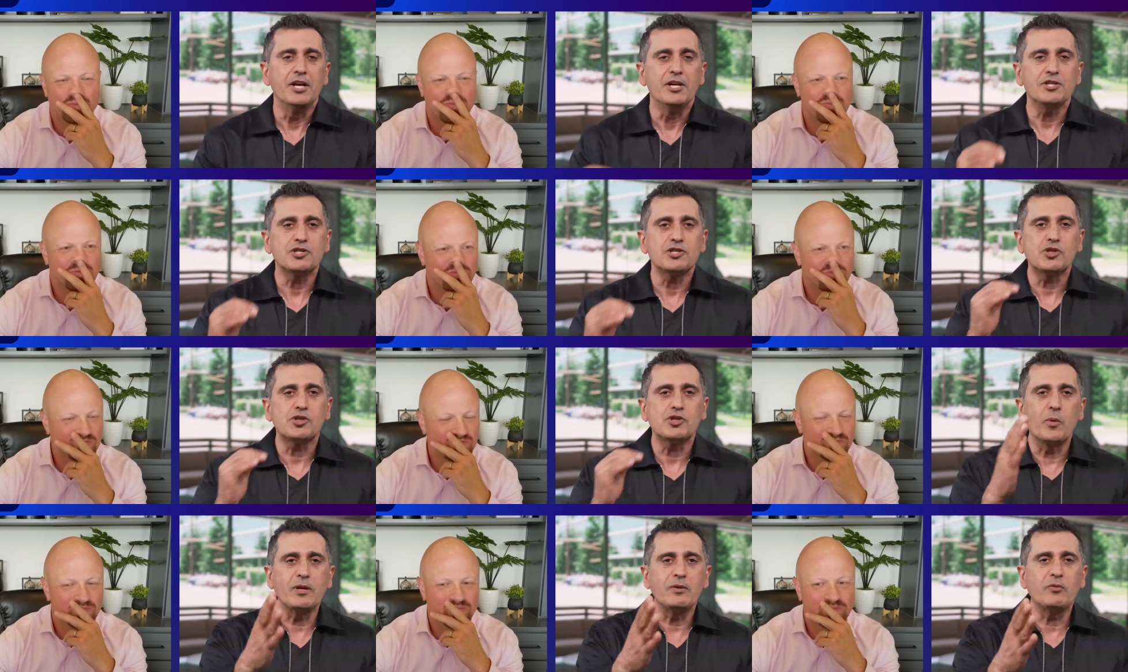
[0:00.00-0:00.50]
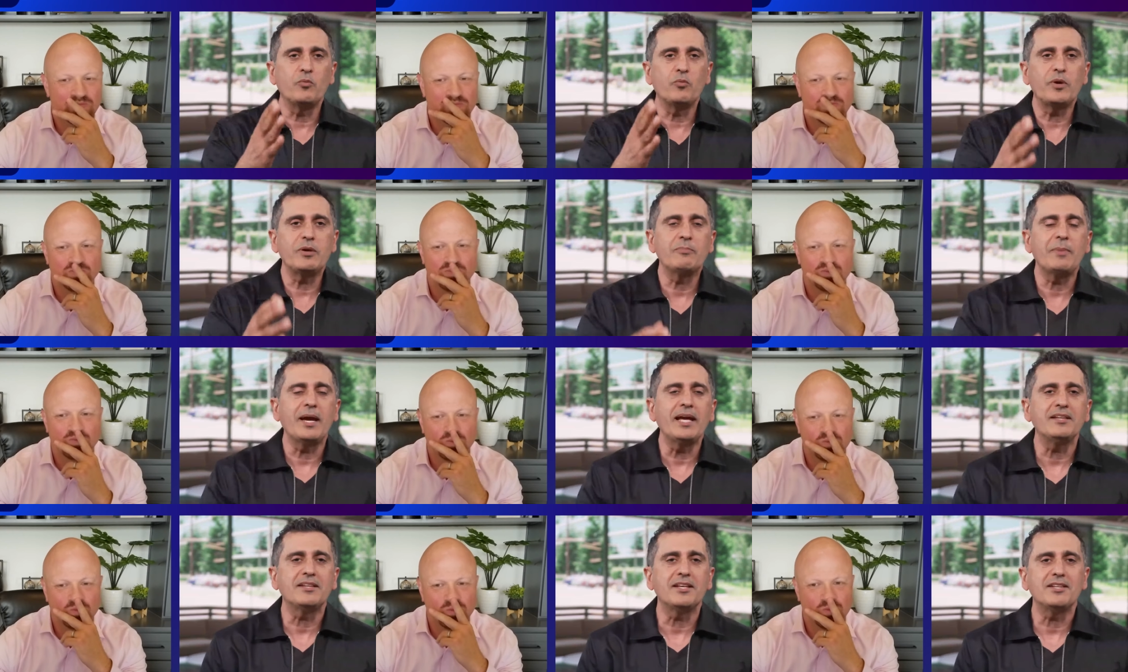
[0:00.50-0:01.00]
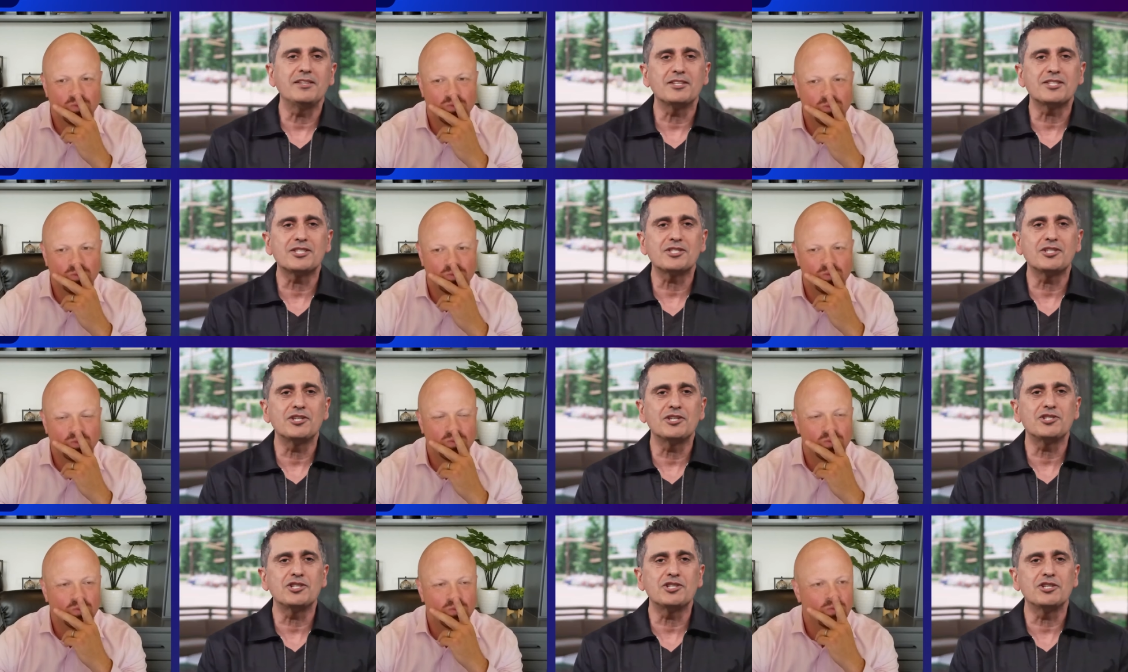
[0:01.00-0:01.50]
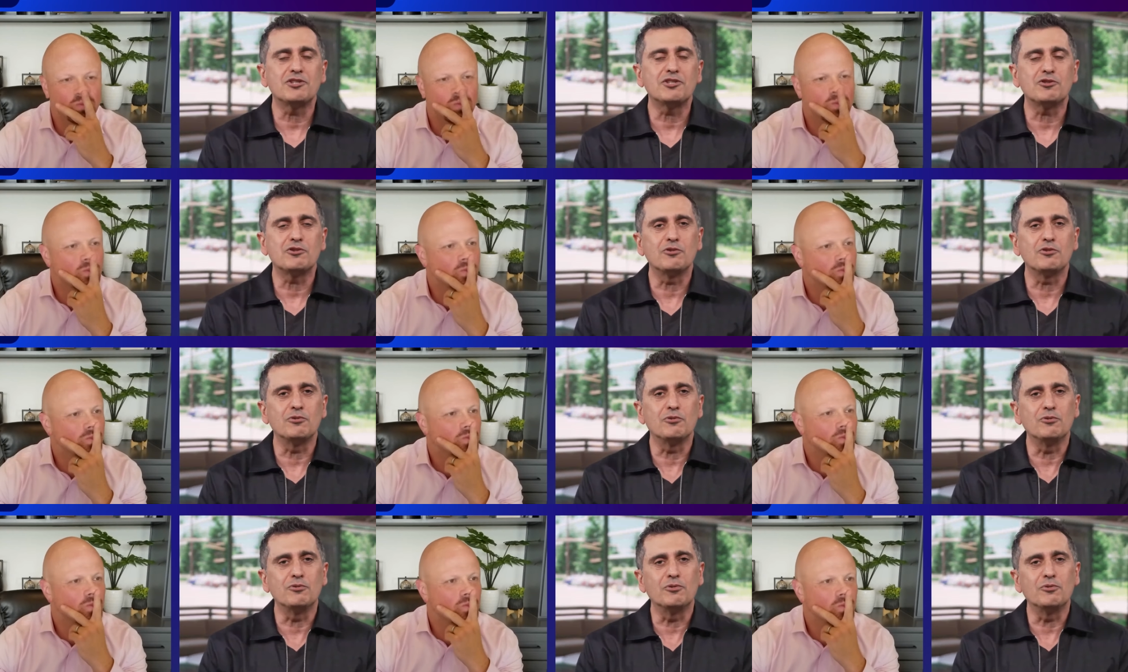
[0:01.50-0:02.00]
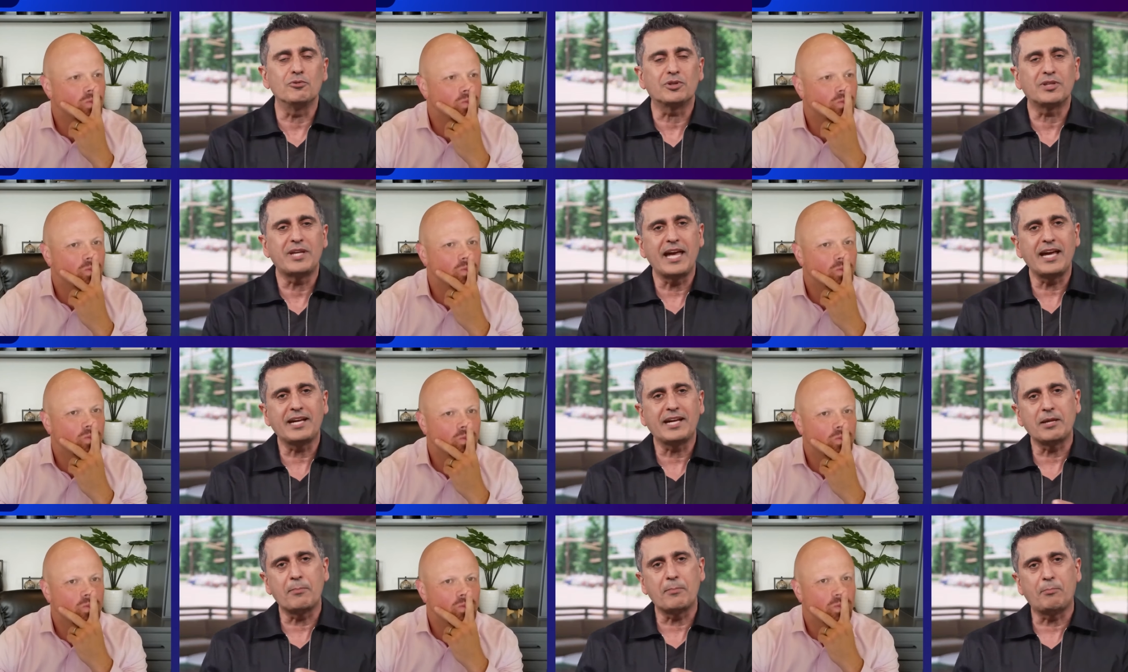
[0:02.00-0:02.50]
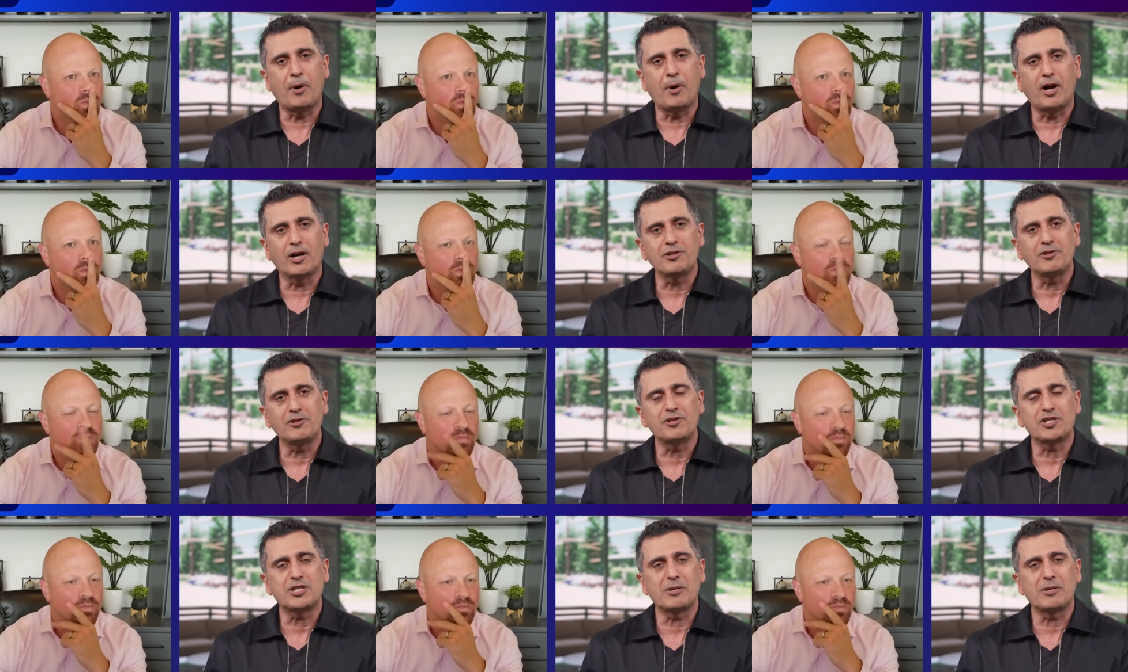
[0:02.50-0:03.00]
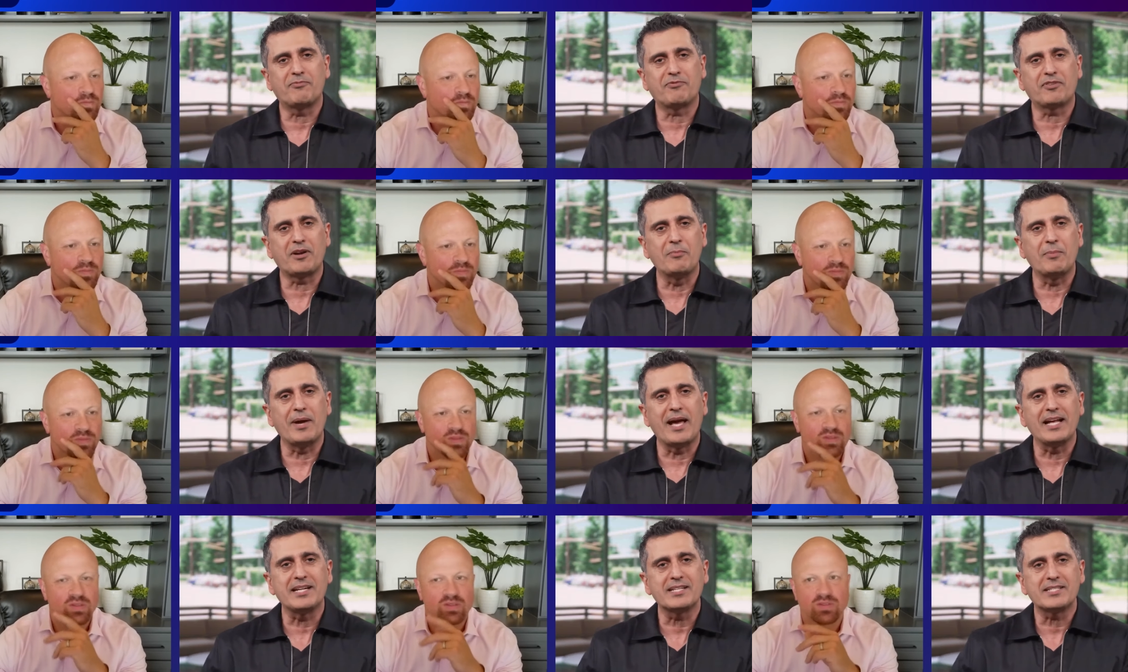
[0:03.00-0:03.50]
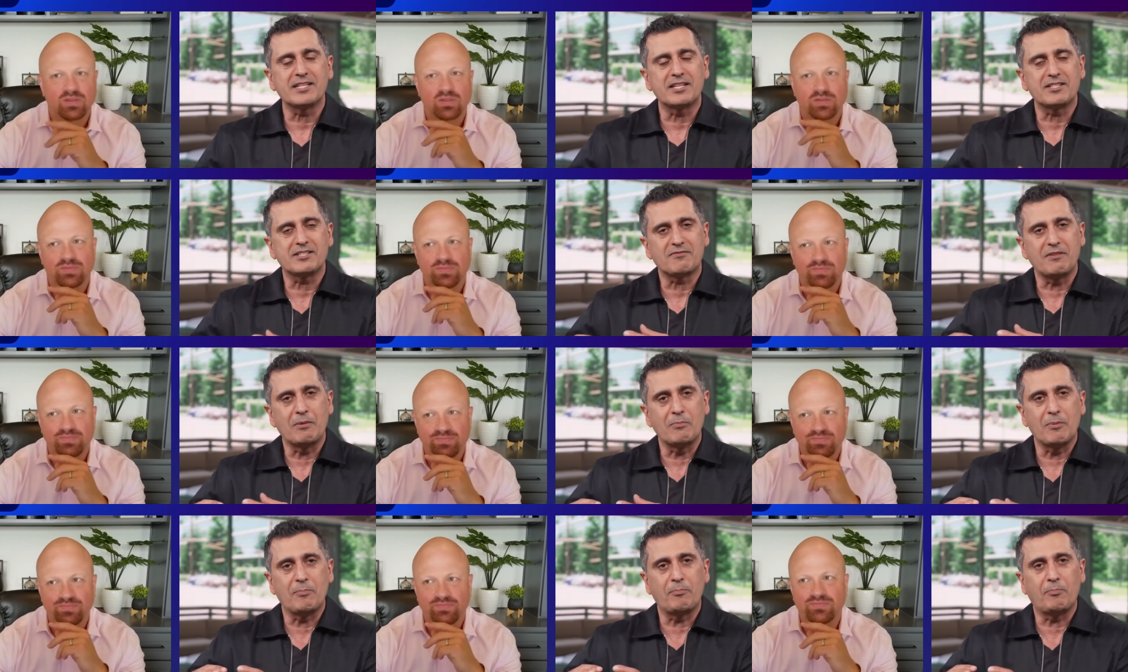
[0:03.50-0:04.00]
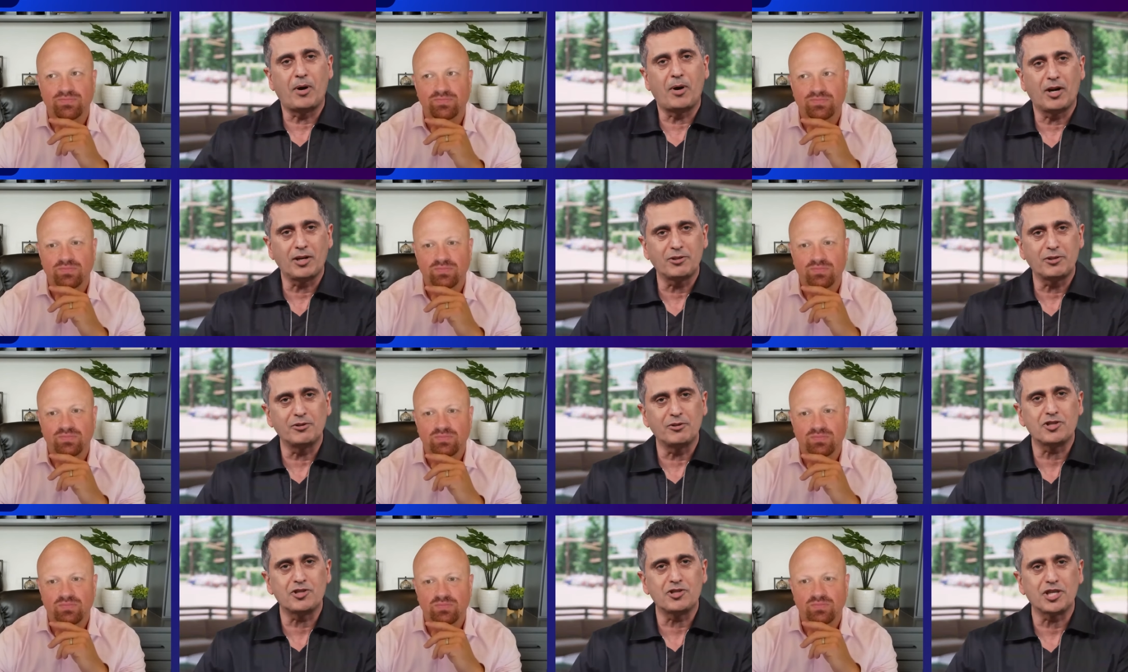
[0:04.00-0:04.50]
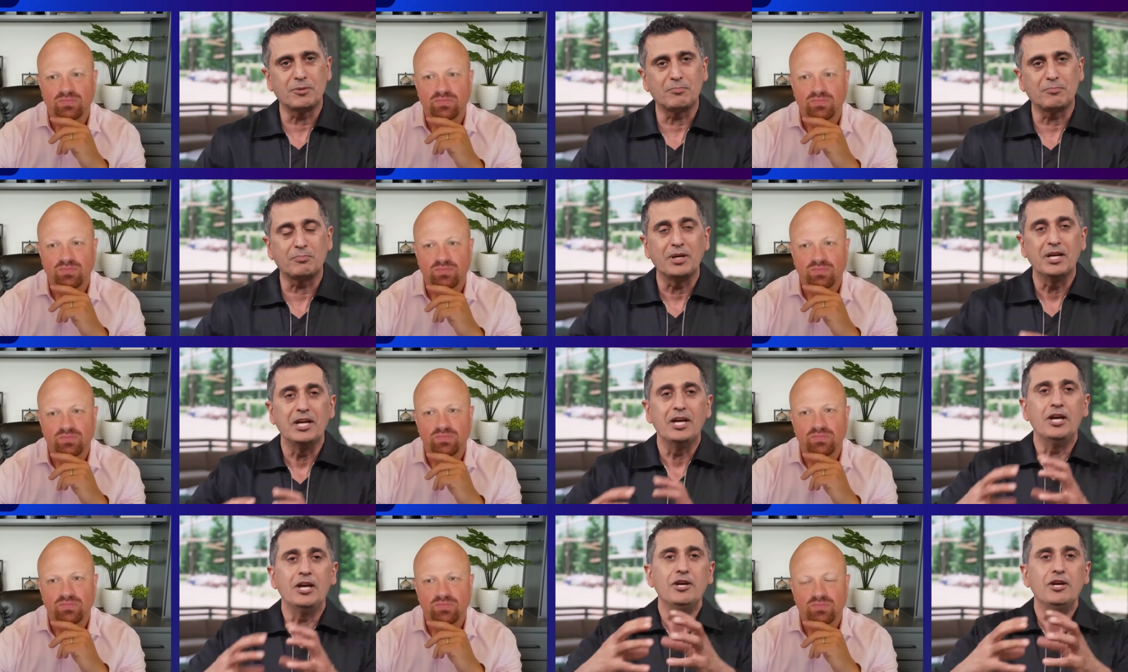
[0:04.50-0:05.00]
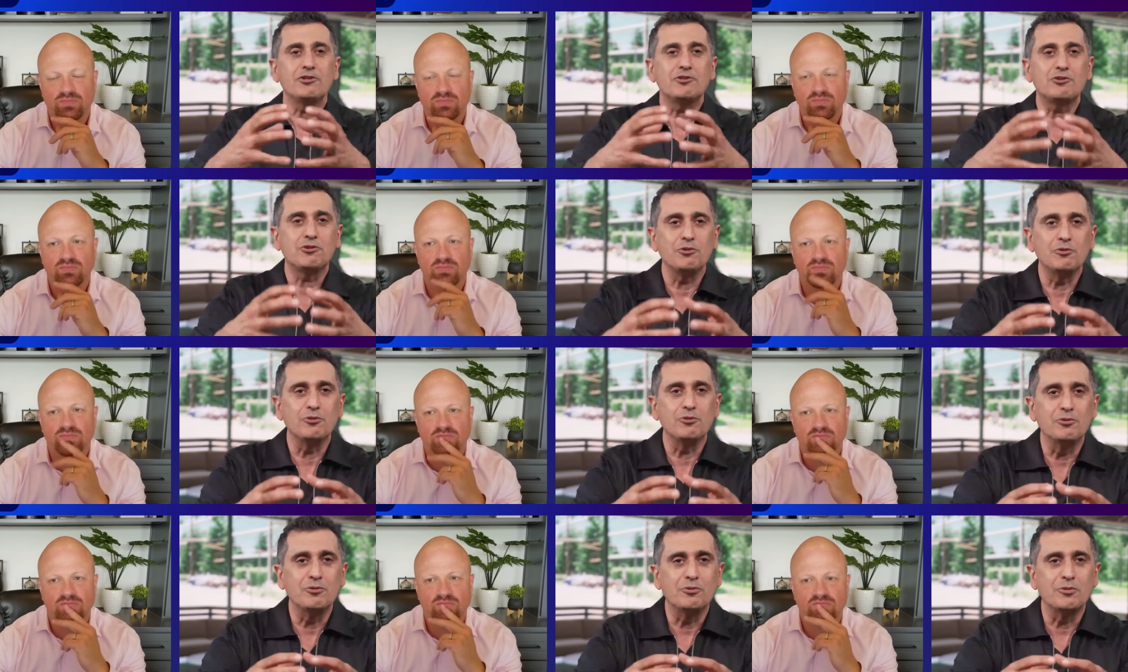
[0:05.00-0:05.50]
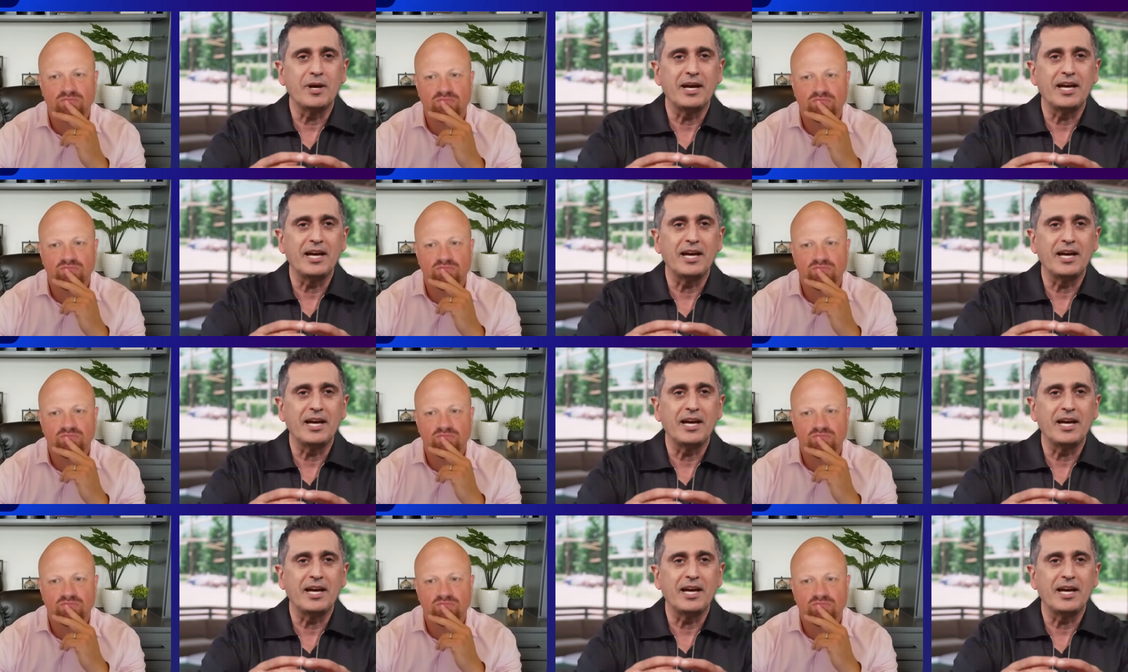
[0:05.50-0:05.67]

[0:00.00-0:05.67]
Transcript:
Speaker 1: So when we made the decision to take the partnership from Ansys from a partnership to